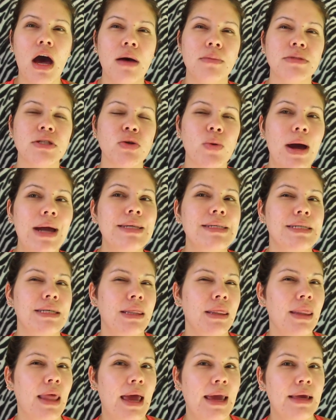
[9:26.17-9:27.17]
So I did
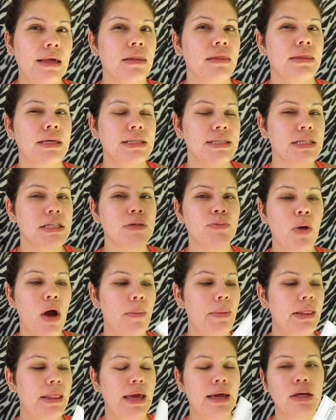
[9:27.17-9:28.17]
like, this is
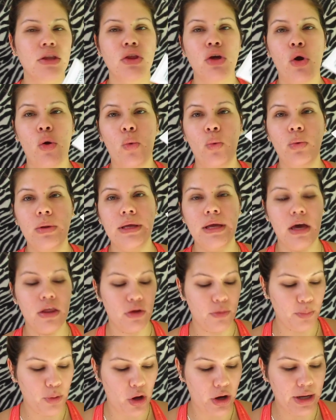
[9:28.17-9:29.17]
probably like the only
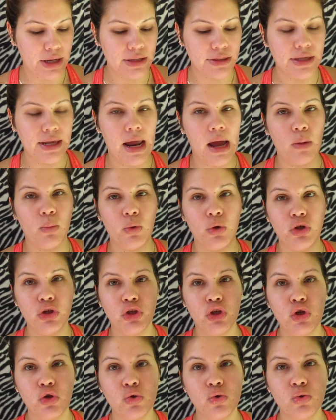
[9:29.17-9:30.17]
other product that I will
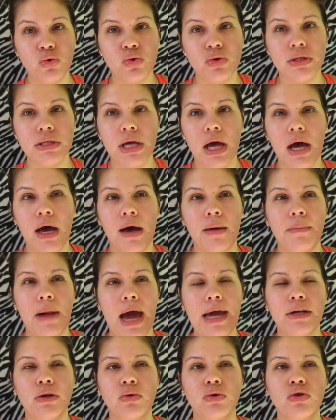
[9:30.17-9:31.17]
use.
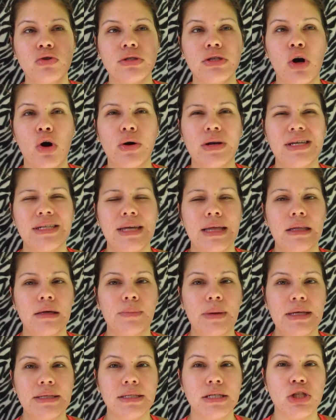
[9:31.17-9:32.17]
I don't use it on a daily
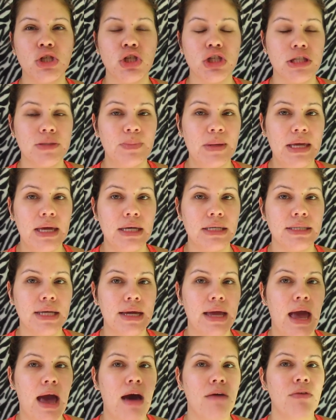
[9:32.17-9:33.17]
basis just because I
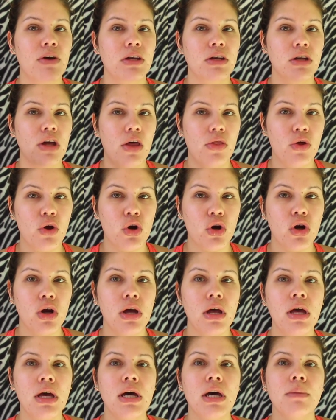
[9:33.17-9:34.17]
have another
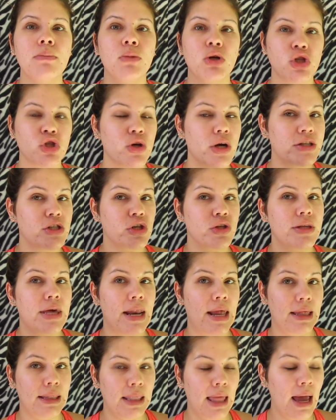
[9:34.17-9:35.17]
moisturizer that
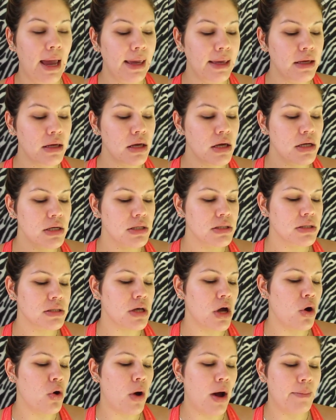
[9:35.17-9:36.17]
I like.
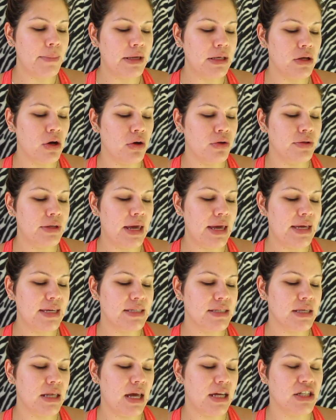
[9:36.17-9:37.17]
So, I mean, on
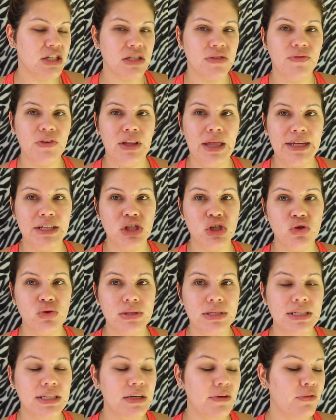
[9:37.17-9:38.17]
days that I just feel like to
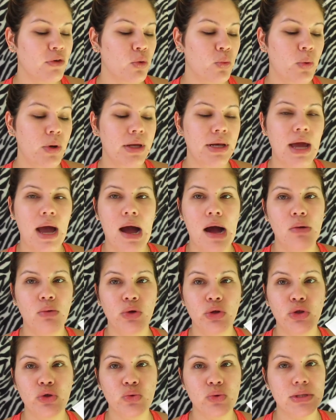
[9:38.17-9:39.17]
use a different one, I
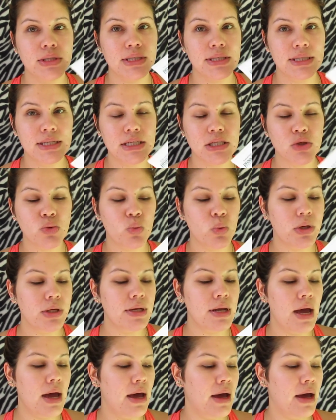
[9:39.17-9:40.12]
will use this one